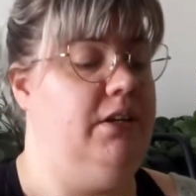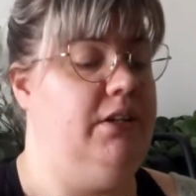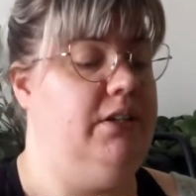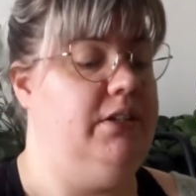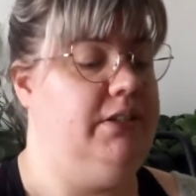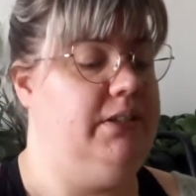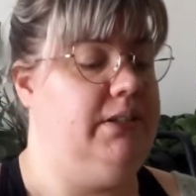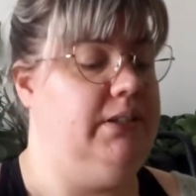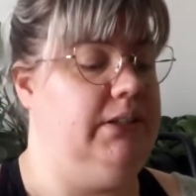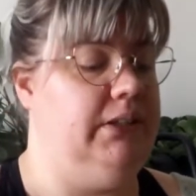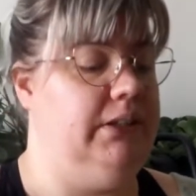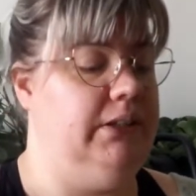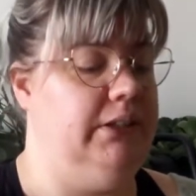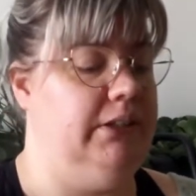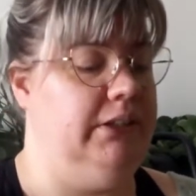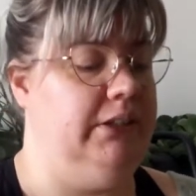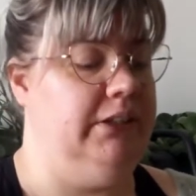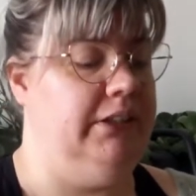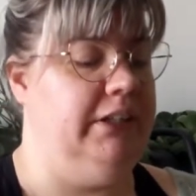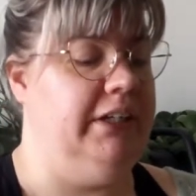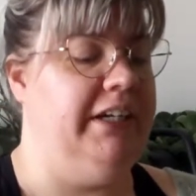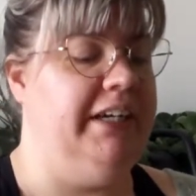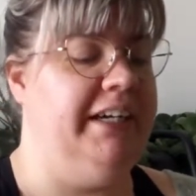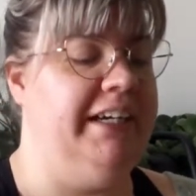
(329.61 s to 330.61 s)

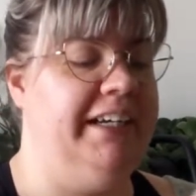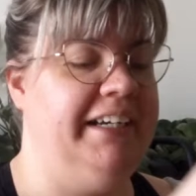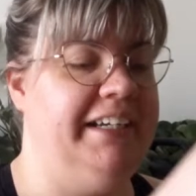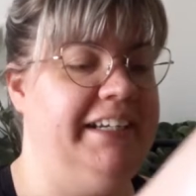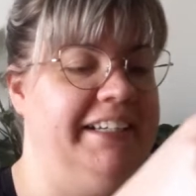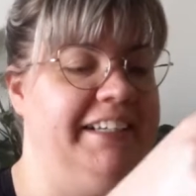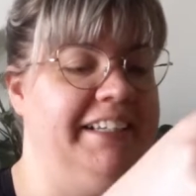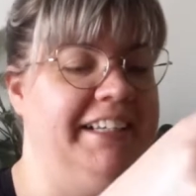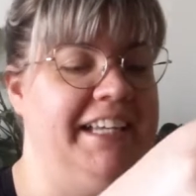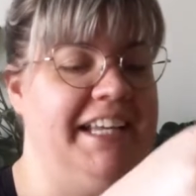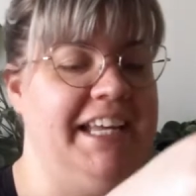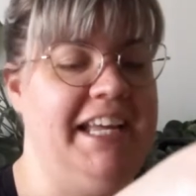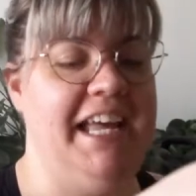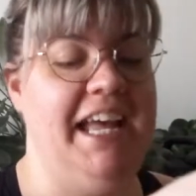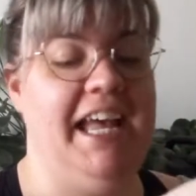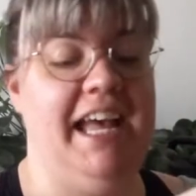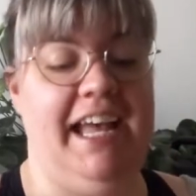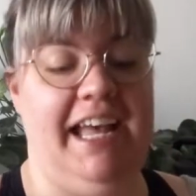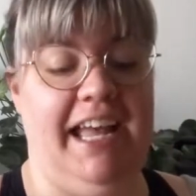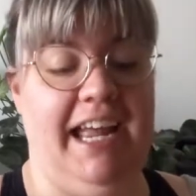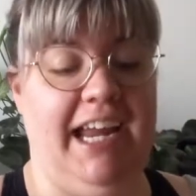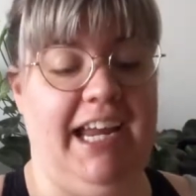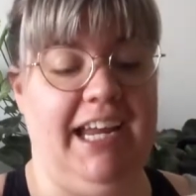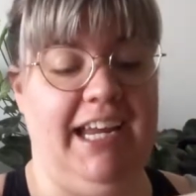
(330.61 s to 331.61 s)
So
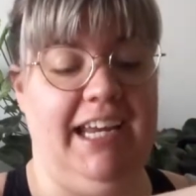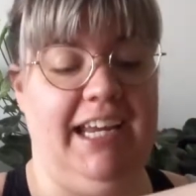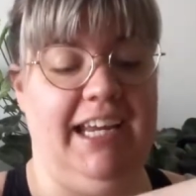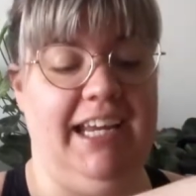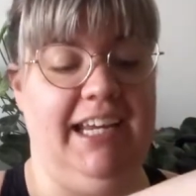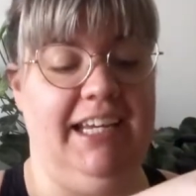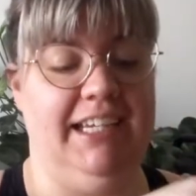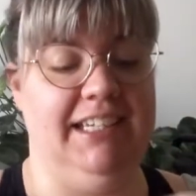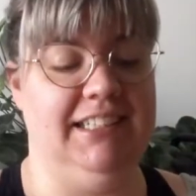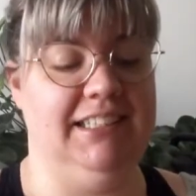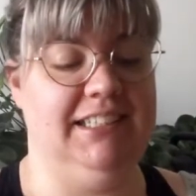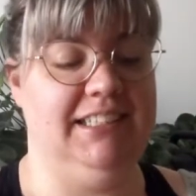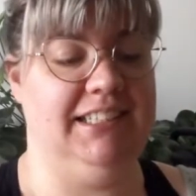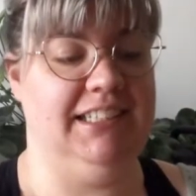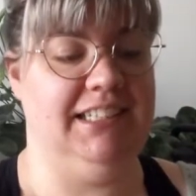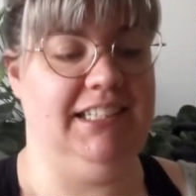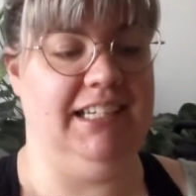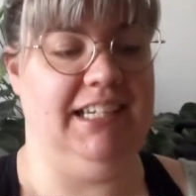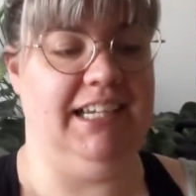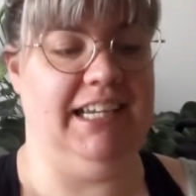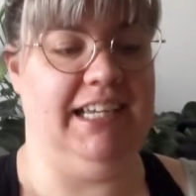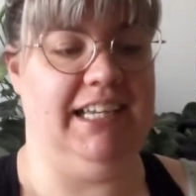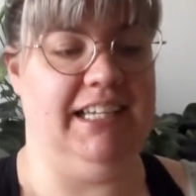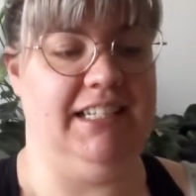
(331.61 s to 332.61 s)
and
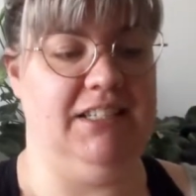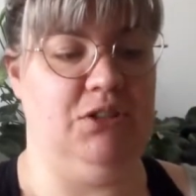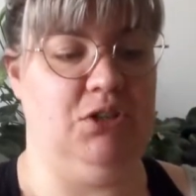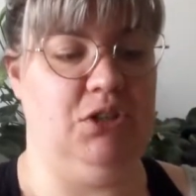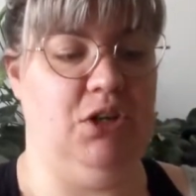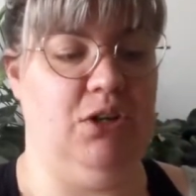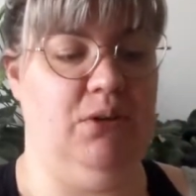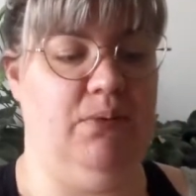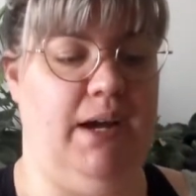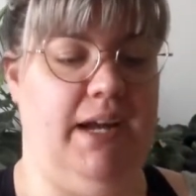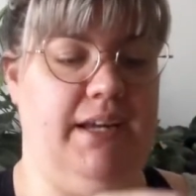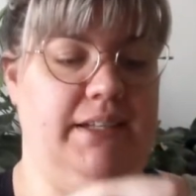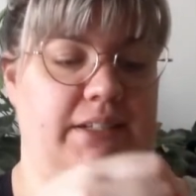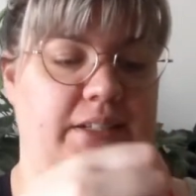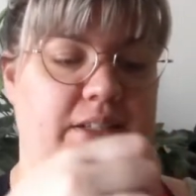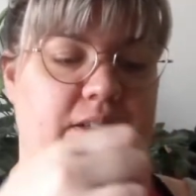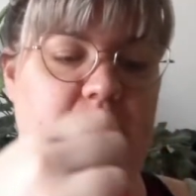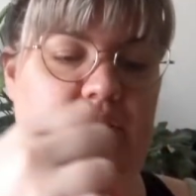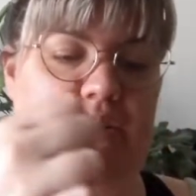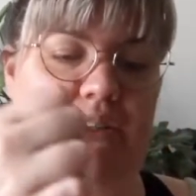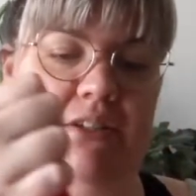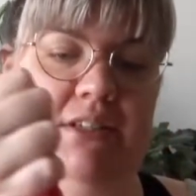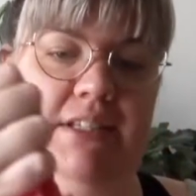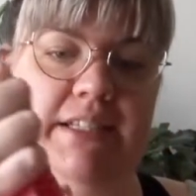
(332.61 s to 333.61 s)
I guess I'll show you why.
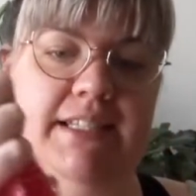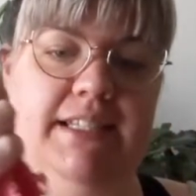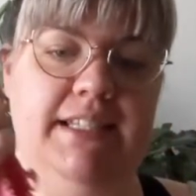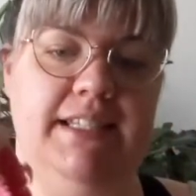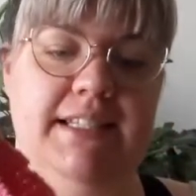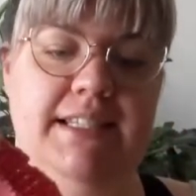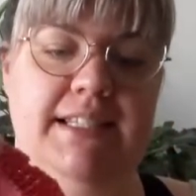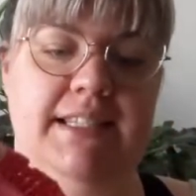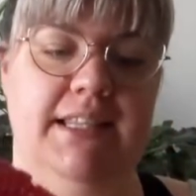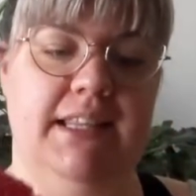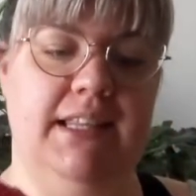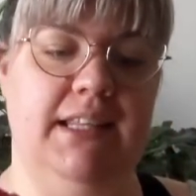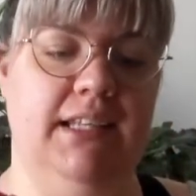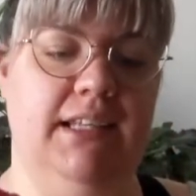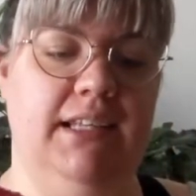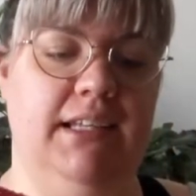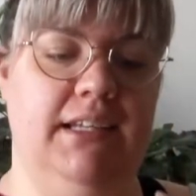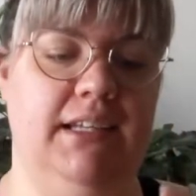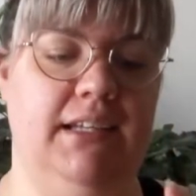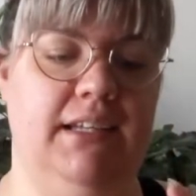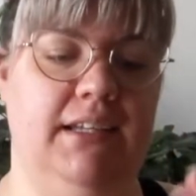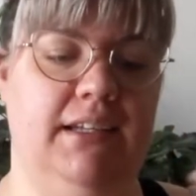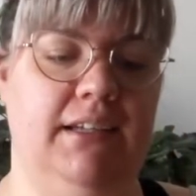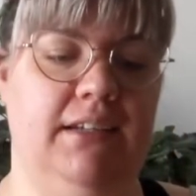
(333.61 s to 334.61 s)
So this is
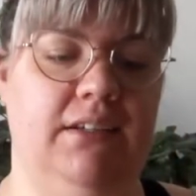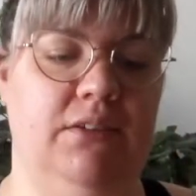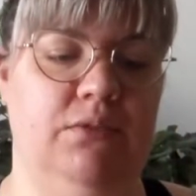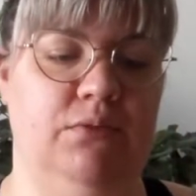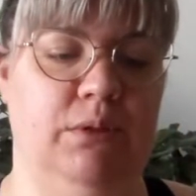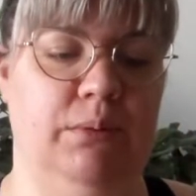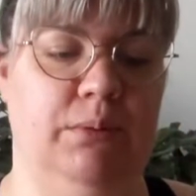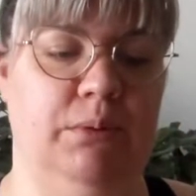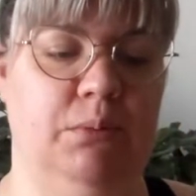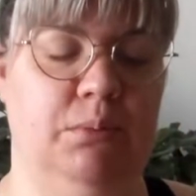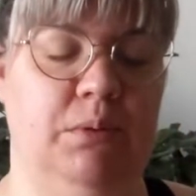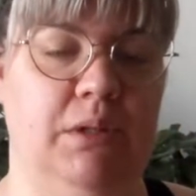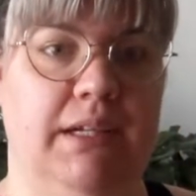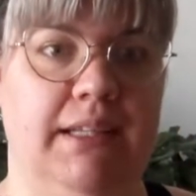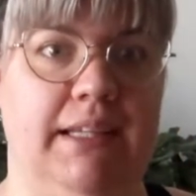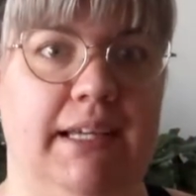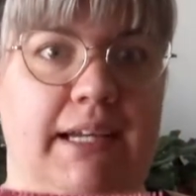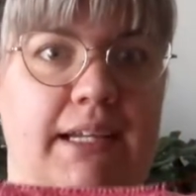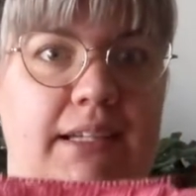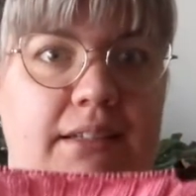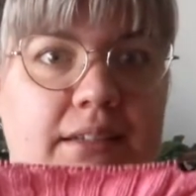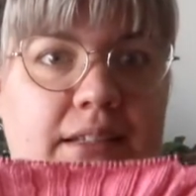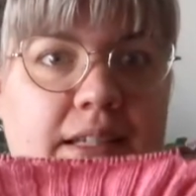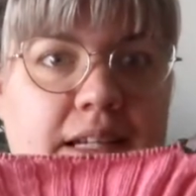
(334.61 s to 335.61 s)
the ripple
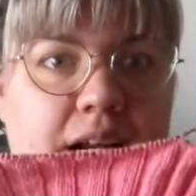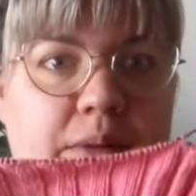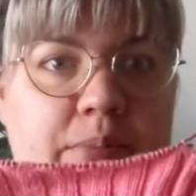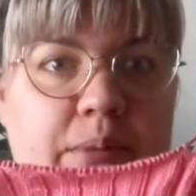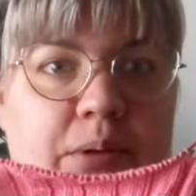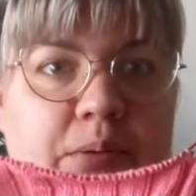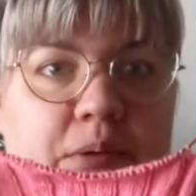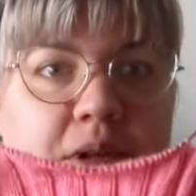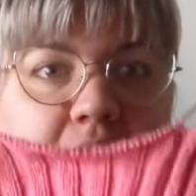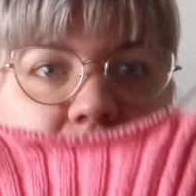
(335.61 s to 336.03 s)
bralette that I've been